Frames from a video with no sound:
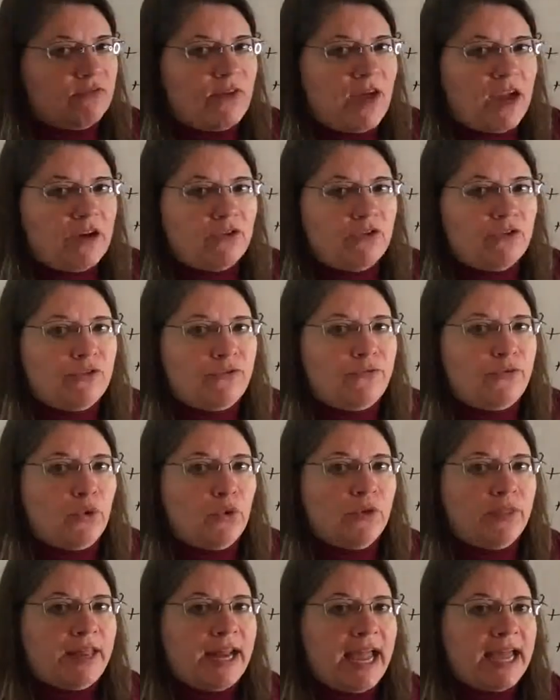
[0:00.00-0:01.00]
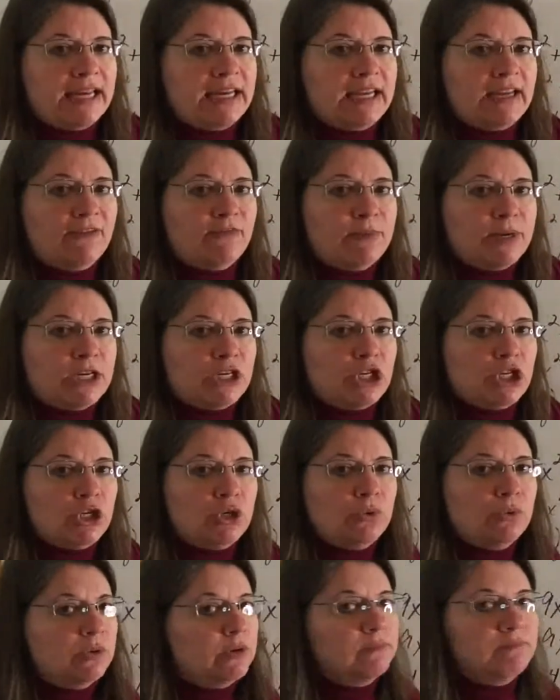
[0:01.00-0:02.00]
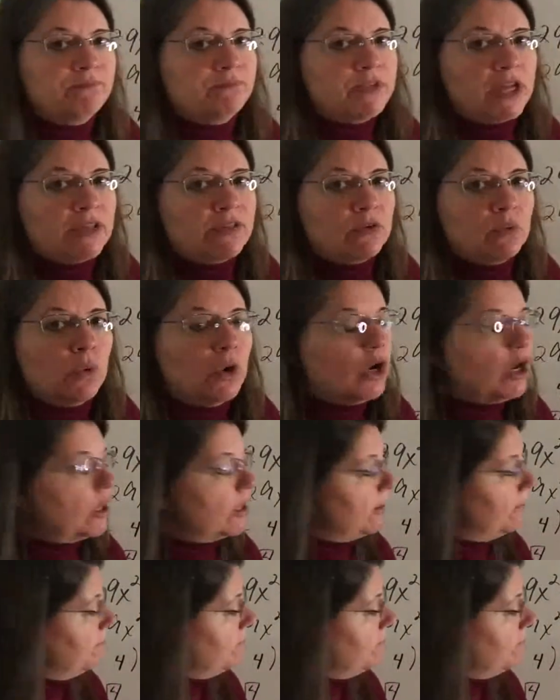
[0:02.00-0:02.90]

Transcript: factors of 4 that add to give me 2 doesn't work.